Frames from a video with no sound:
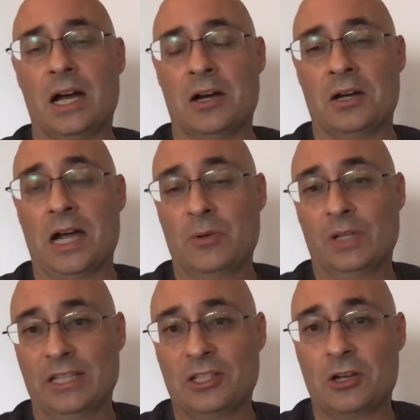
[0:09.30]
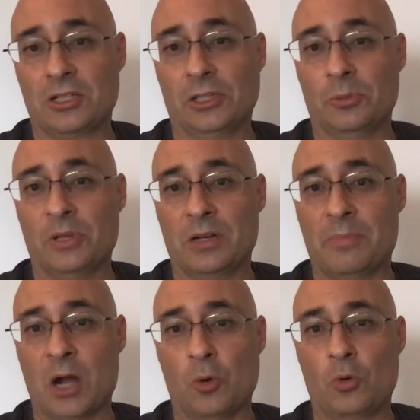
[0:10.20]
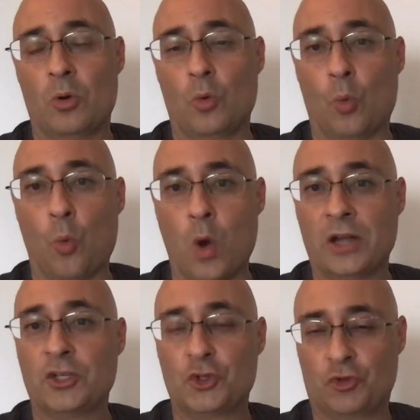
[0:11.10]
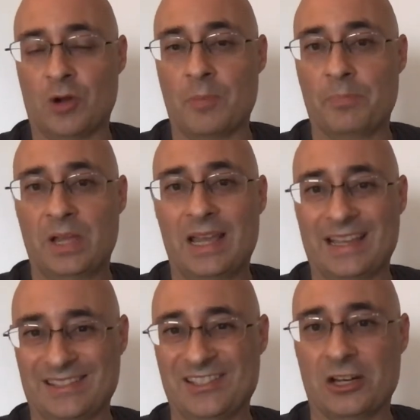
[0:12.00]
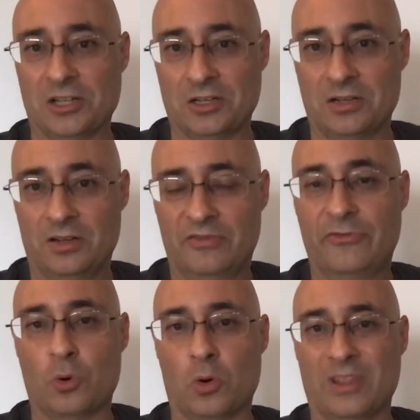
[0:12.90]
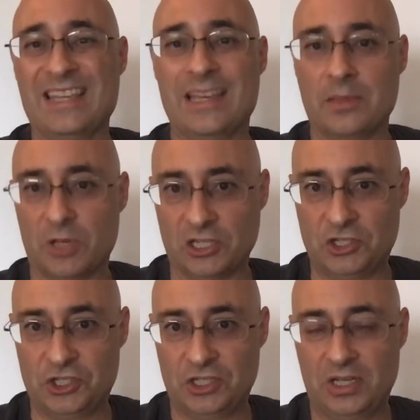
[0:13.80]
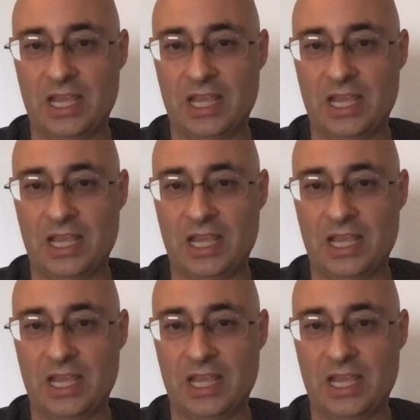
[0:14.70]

I would like to talk a little bit about what Trump has done for the image